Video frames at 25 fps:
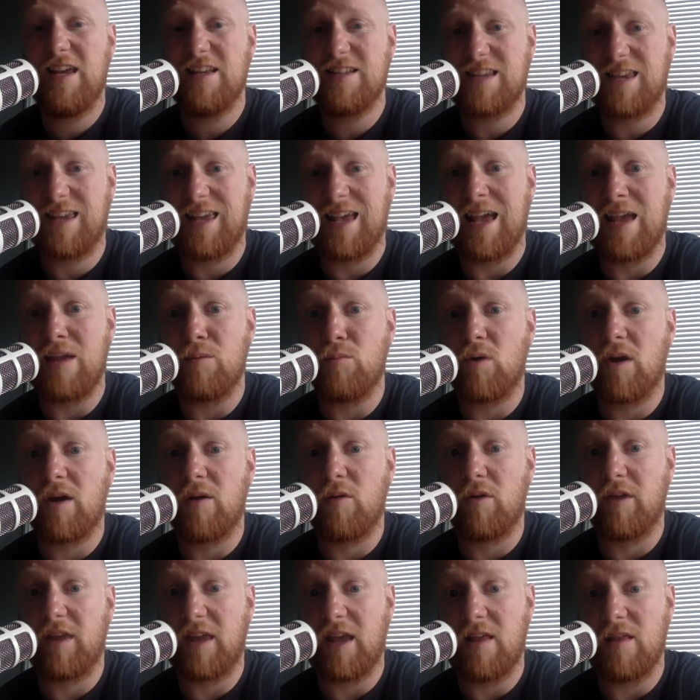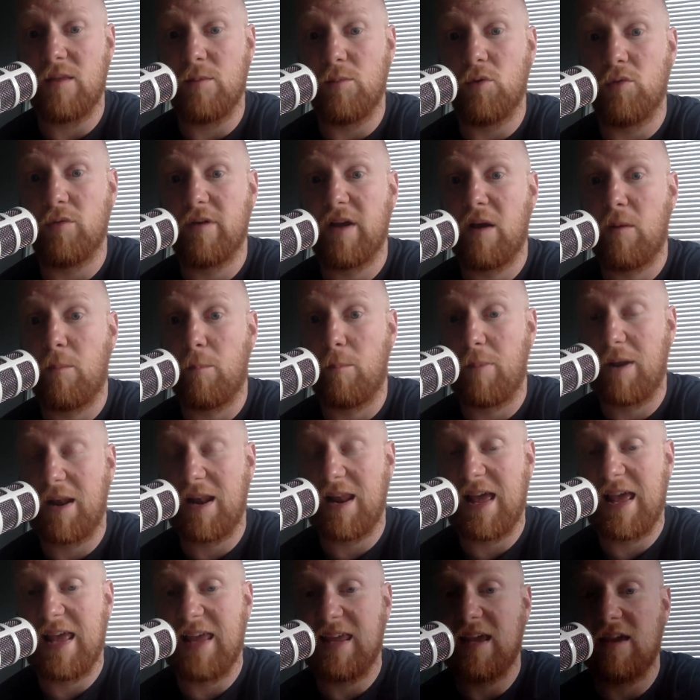it's a game where we're getting the ball down,
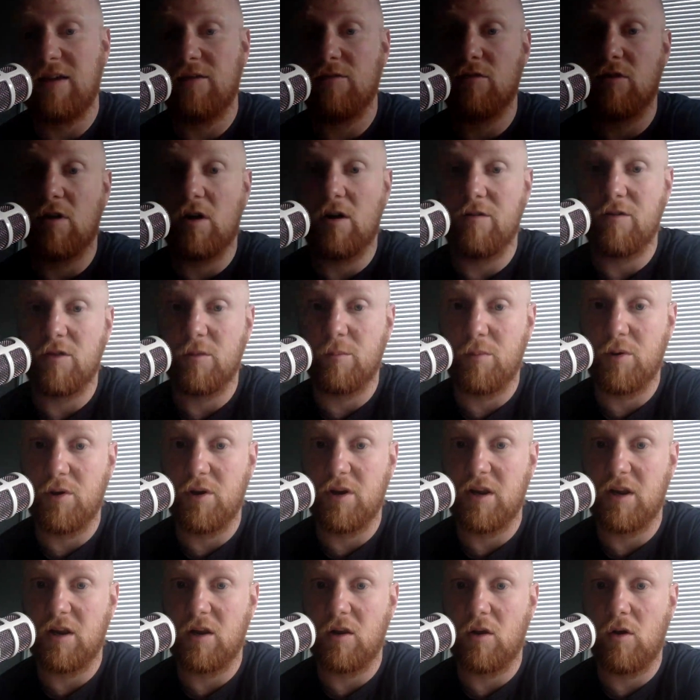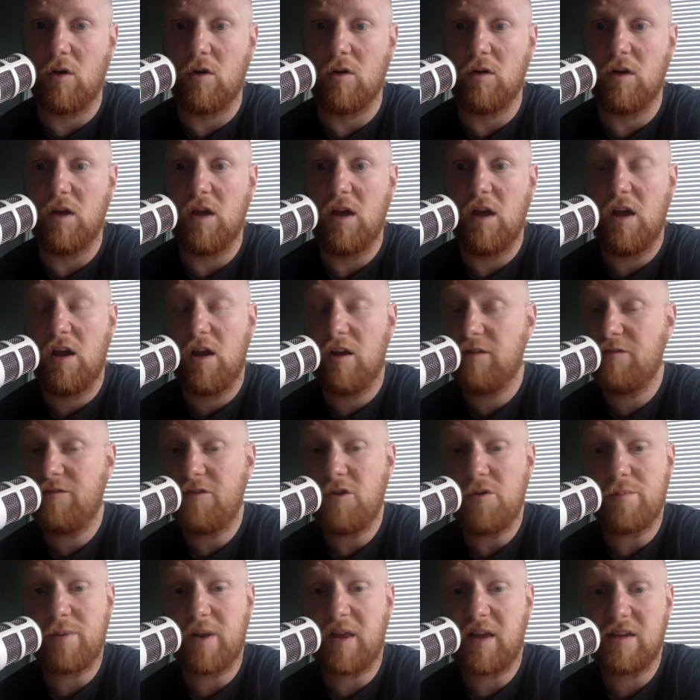playing it rather than putting it long. And a
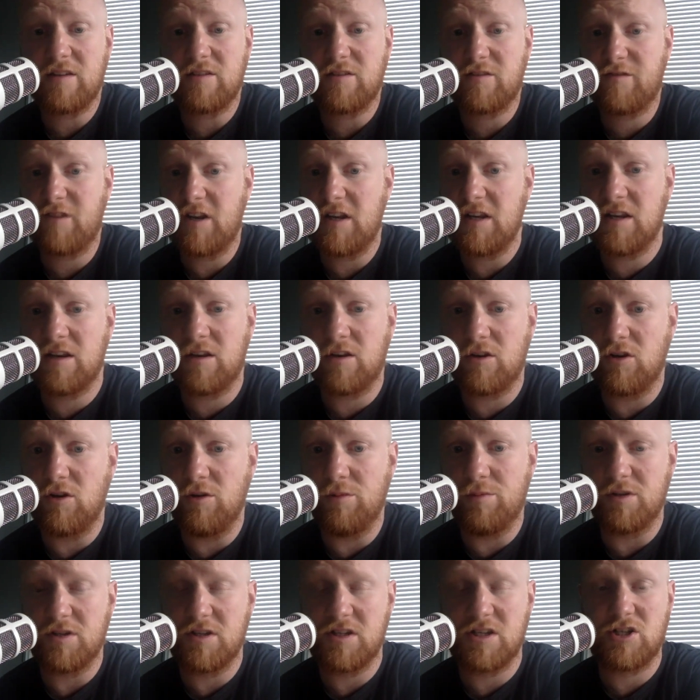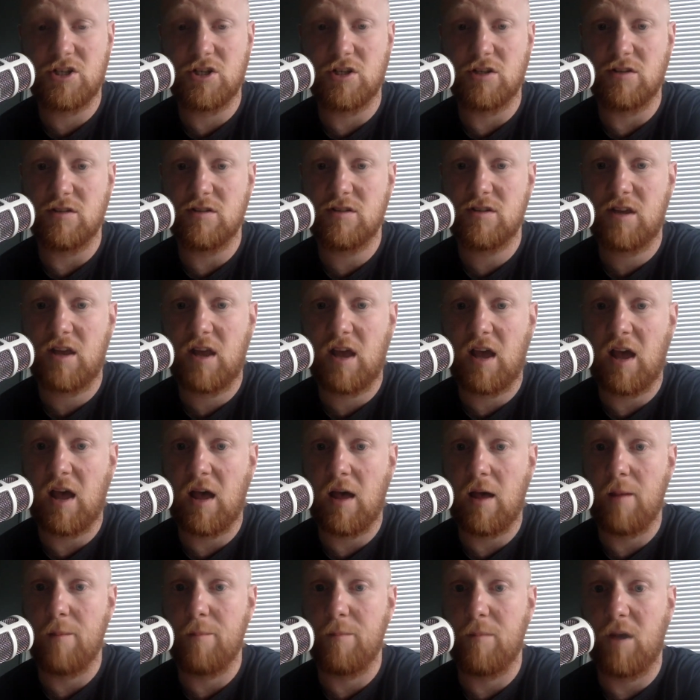few players filling in at new positions.
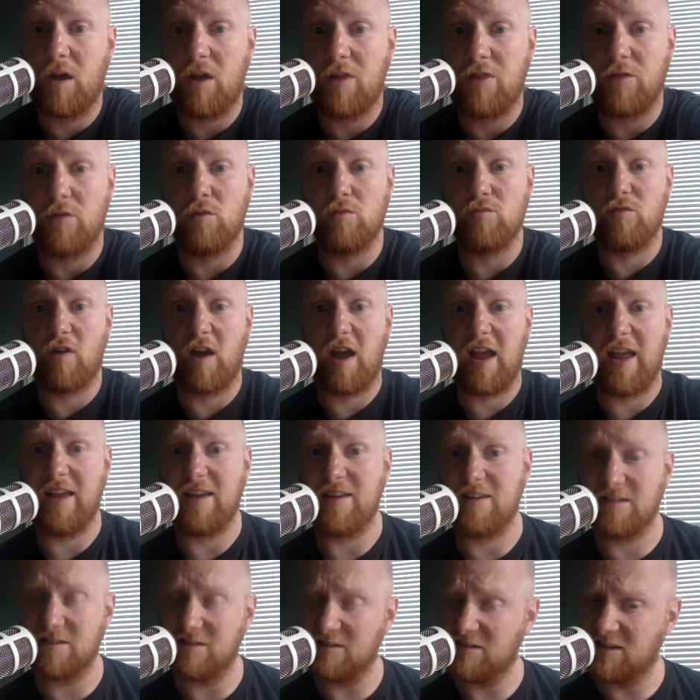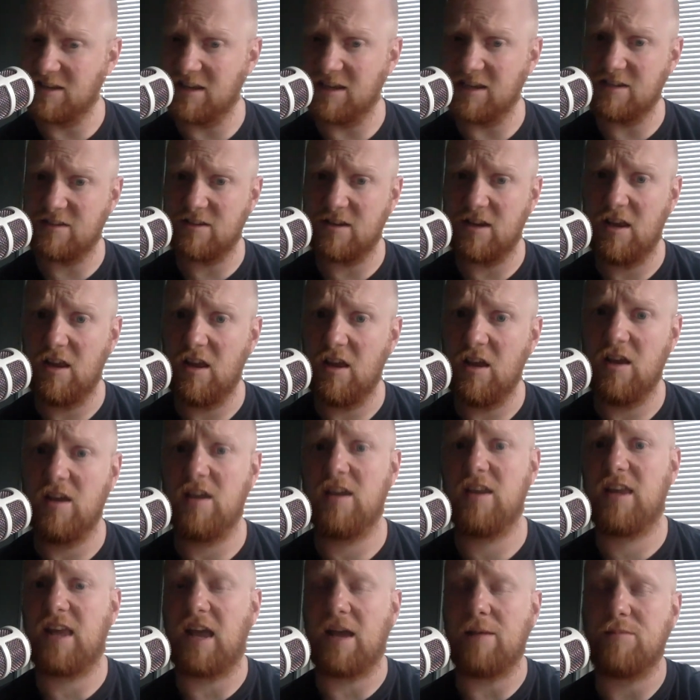I thought Ray Sniz,
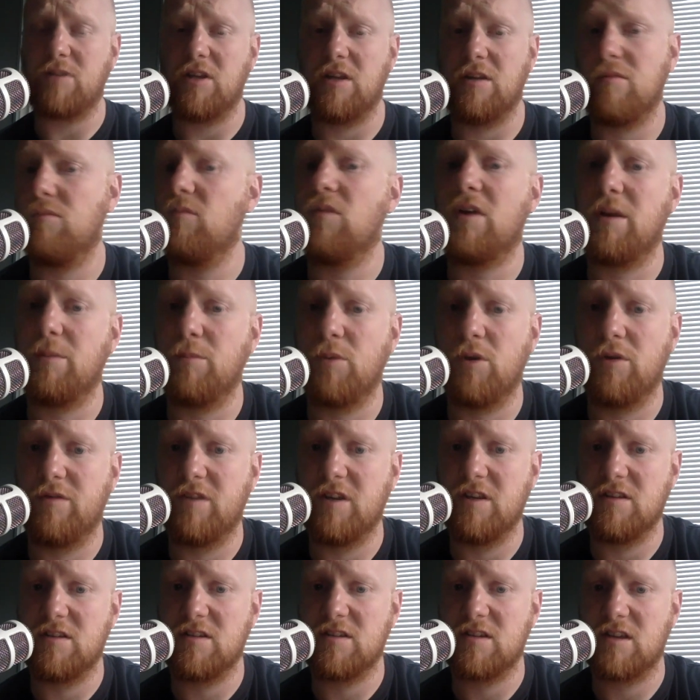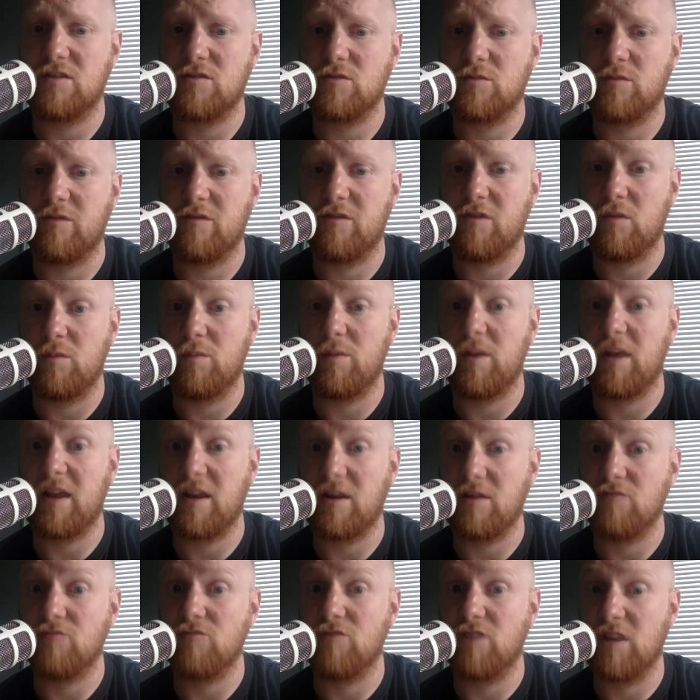captain, when he moved into central midfield,
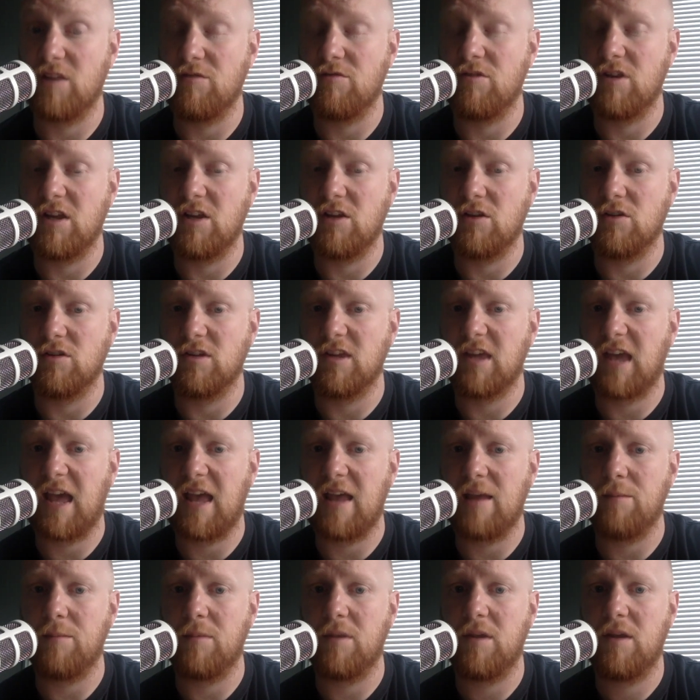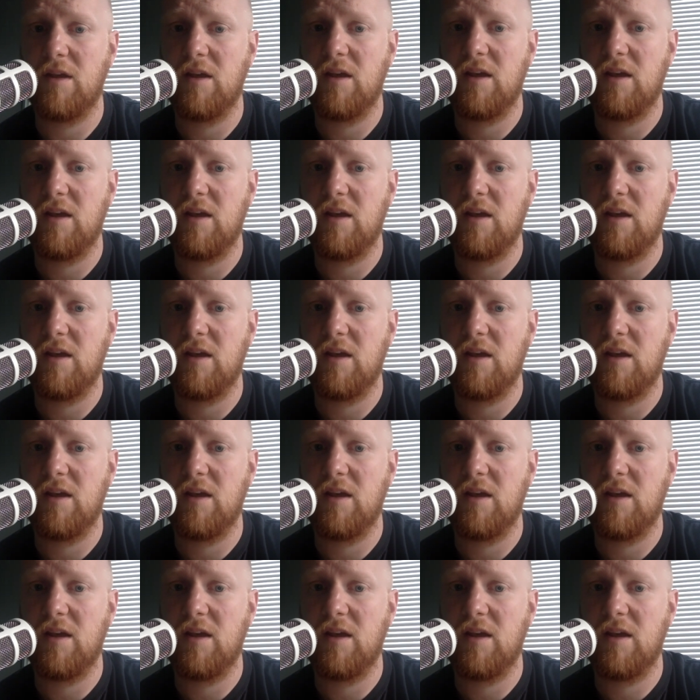played a really, really good game